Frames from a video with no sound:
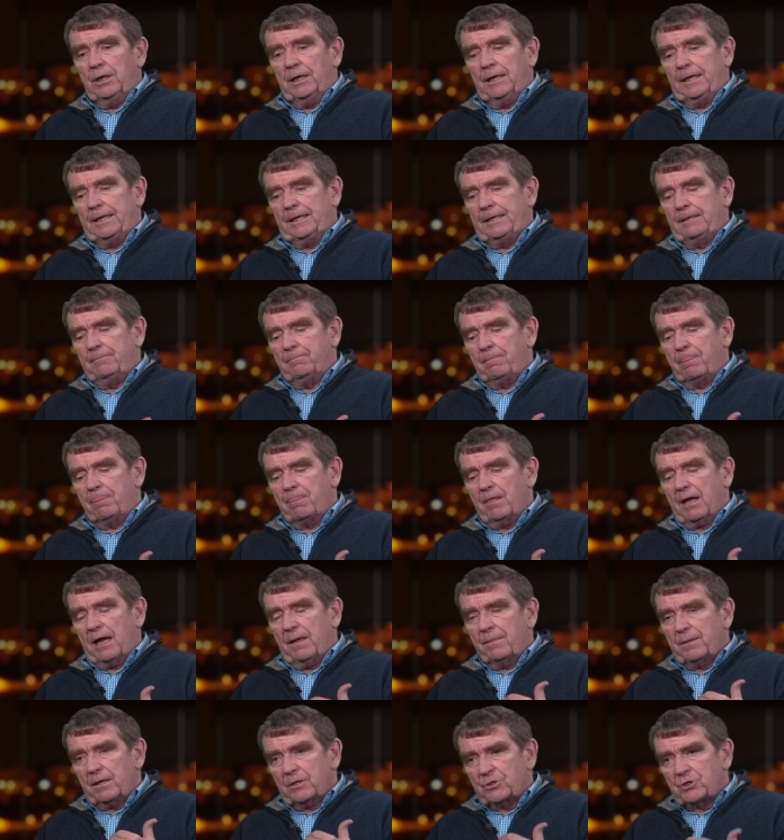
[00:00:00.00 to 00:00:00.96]
um,
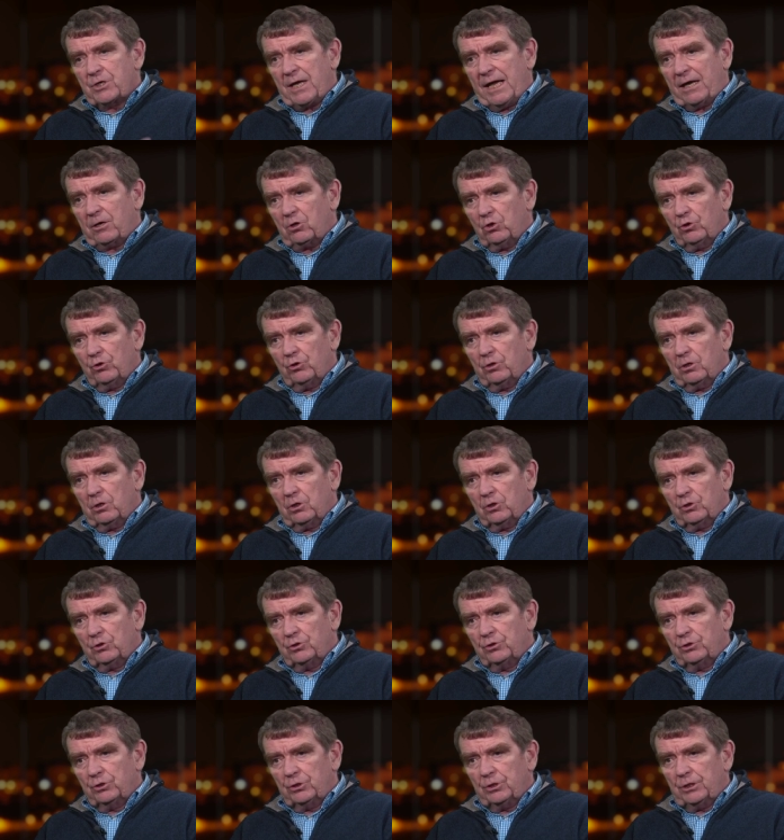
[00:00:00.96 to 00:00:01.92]
and the attack on
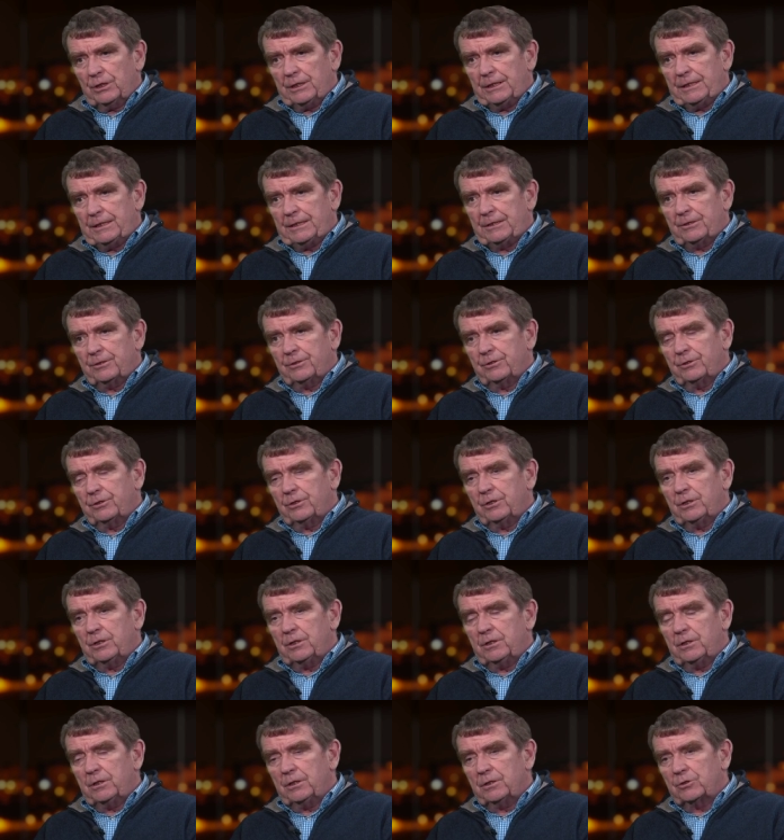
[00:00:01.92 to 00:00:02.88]
on uh,
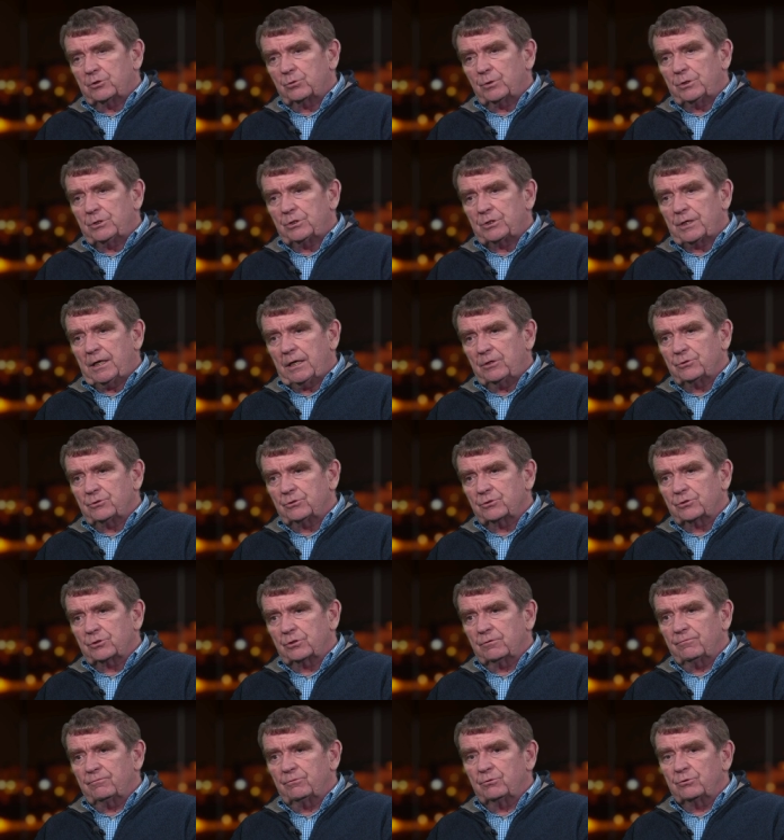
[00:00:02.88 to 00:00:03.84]
the uh, twin towers and
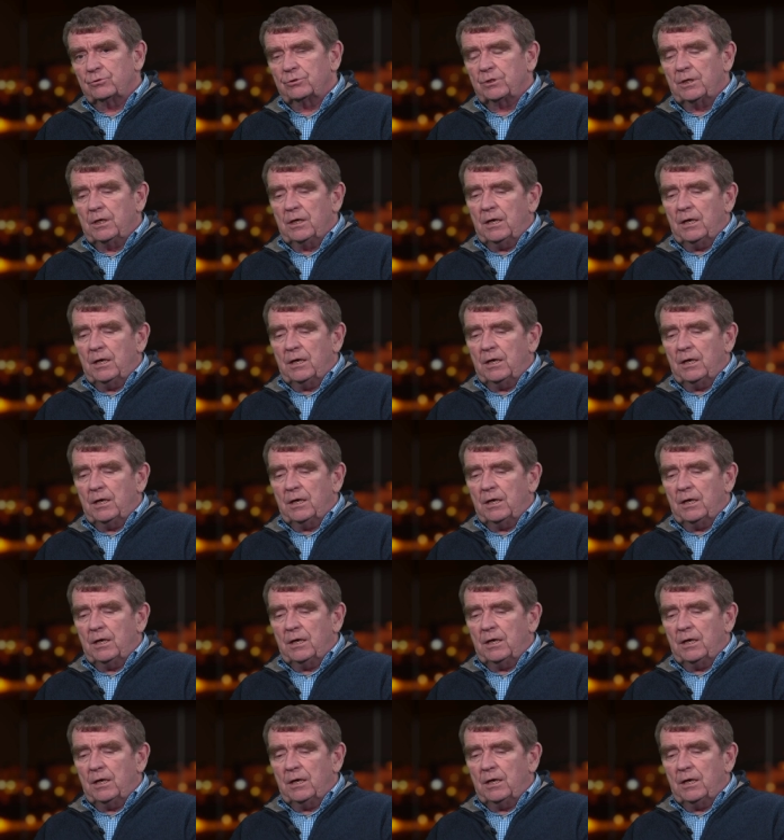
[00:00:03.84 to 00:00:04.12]
so forth